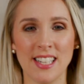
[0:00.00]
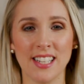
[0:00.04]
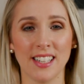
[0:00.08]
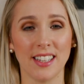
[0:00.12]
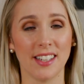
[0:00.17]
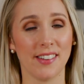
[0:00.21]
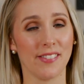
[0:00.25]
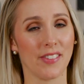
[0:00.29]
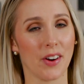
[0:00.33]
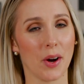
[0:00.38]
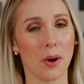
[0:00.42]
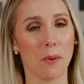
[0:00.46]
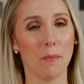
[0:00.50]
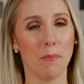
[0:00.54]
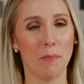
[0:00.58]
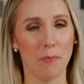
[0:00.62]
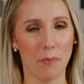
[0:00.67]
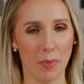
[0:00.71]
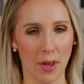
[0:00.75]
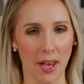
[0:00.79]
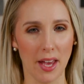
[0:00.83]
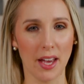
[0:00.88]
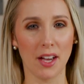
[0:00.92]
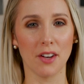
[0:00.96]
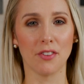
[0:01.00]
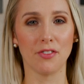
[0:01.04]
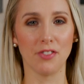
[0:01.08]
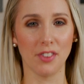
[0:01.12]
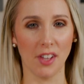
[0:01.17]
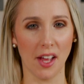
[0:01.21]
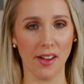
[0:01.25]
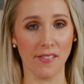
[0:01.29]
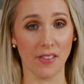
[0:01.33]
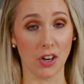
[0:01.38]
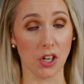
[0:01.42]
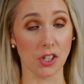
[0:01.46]
deliver big
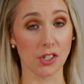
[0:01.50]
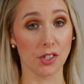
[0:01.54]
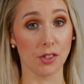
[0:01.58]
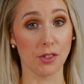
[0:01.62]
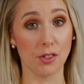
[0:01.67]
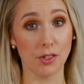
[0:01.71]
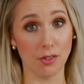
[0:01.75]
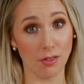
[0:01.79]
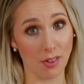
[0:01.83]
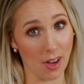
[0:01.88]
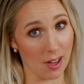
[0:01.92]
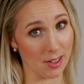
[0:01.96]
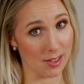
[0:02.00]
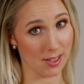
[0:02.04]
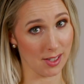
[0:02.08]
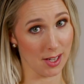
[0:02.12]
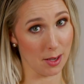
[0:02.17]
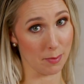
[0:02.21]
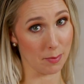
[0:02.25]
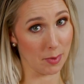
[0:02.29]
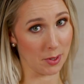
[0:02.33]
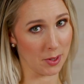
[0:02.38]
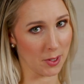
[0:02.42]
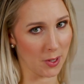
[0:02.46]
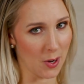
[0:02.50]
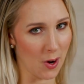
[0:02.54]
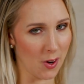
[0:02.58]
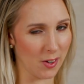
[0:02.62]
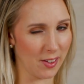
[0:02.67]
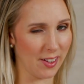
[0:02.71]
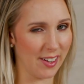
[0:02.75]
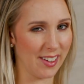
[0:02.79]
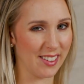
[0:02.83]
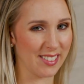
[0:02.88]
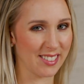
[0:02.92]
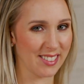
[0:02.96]
flavor, so do not skimp on the
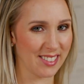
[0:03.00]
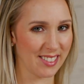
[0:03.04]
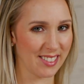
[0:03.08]
garlic.